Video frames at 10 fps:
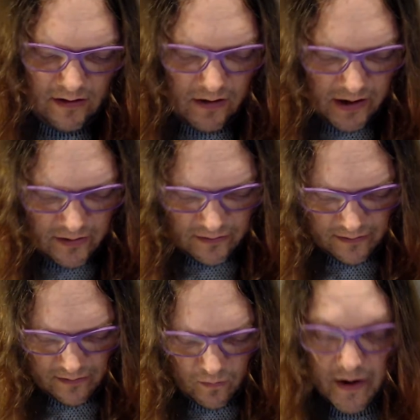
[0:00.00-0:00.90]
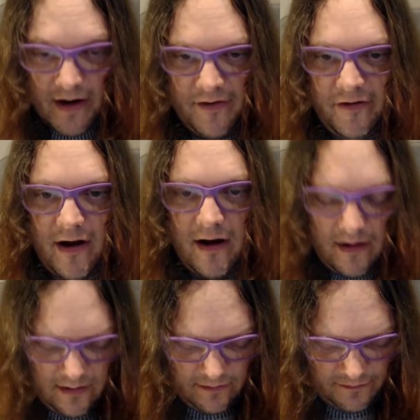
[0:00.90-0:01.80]
Ion
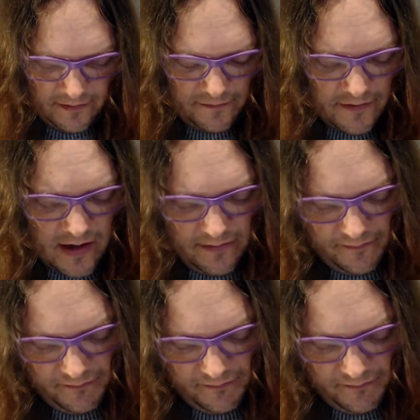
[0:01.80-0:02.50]
100R for the front,